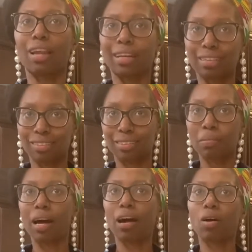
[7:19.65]
like the
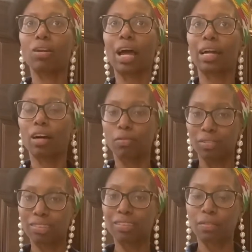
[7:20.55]
smell like of
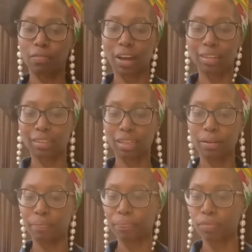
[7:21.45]

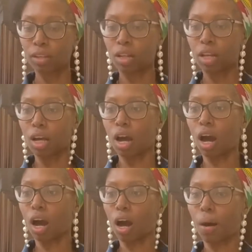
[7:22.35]
disinfectant.
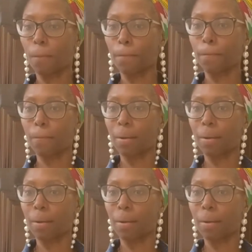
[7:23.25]
I'm